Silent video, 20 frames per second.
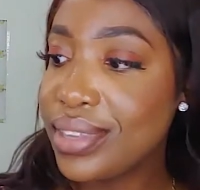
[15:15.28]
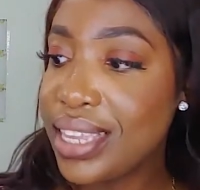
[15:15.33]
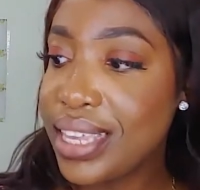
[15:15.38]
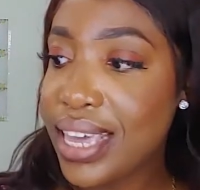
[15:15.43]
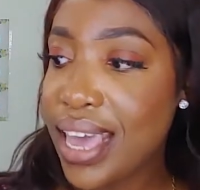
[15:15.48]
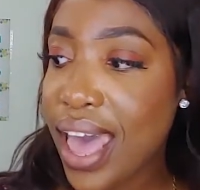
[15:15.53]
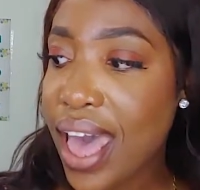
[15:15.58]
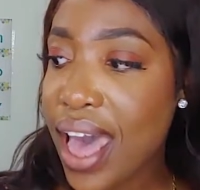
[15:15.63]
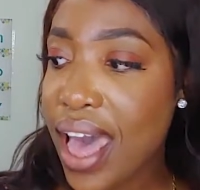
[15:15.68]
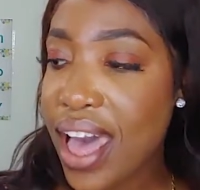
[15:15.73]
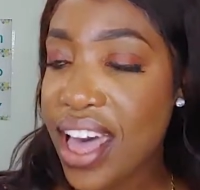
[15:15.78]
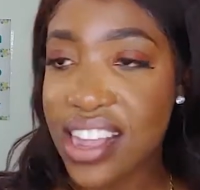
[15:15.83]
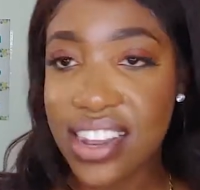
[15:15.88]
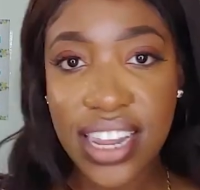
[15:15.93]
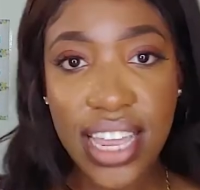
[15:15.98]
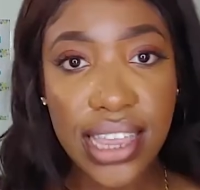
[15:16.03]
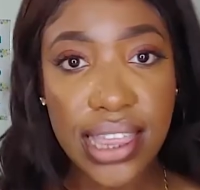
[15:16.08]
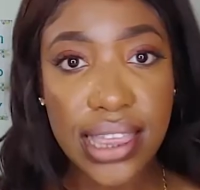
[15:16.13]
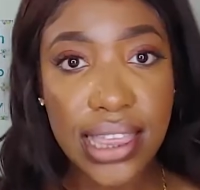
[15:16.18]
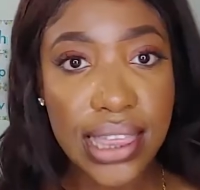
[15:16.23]
Yeah,
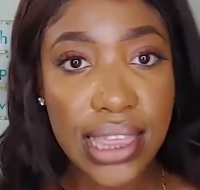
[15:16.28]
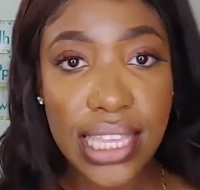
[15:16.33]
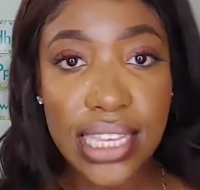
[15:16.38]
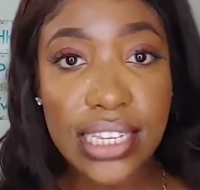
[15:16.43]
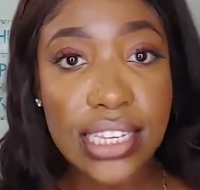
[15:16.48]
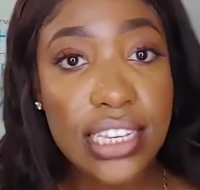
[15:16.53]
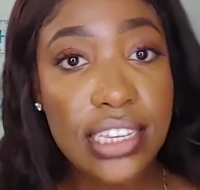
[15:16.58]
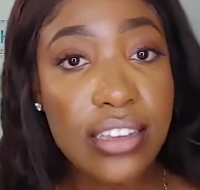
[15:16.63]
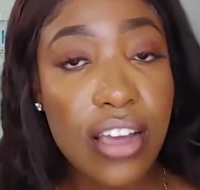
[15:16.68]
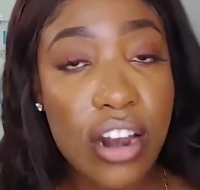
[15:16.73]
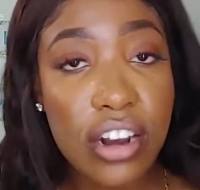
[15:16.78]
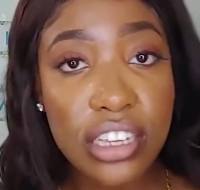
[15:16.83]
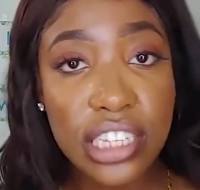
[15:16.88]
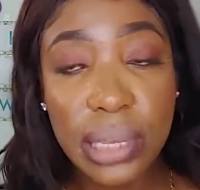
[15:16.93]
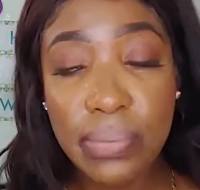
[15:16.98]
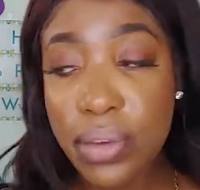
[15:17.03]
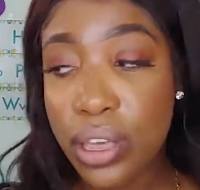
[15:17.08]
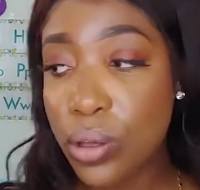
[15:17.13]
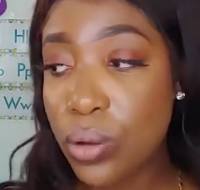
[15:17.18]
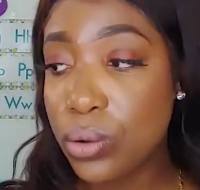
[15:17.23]
like this is
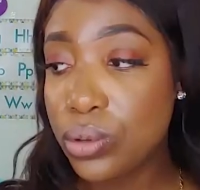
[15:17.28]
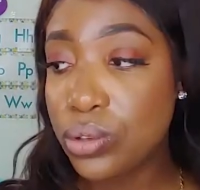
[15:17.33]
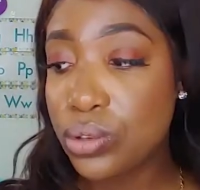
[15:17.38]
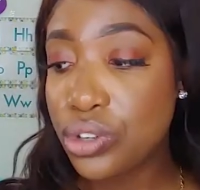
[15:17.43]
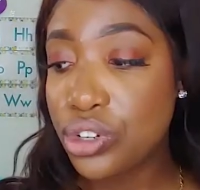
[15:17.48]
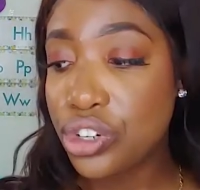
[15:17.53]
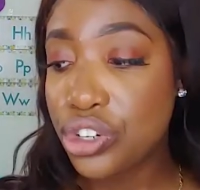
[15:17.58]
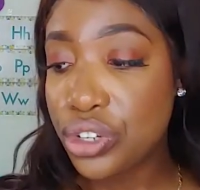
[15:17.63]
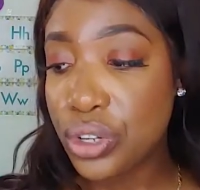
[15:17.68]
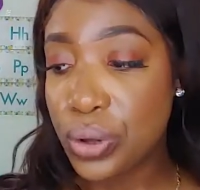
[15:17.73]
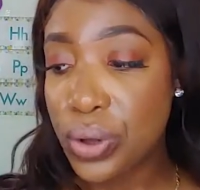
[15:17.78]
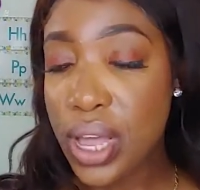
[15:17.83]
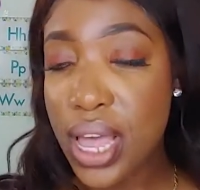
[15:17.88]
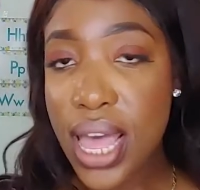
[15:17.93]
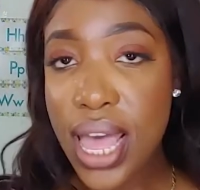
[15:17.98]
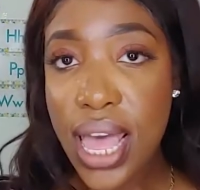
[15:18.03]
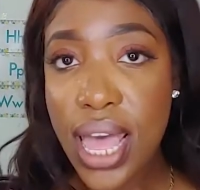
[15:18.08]
honestly my go-to shoe.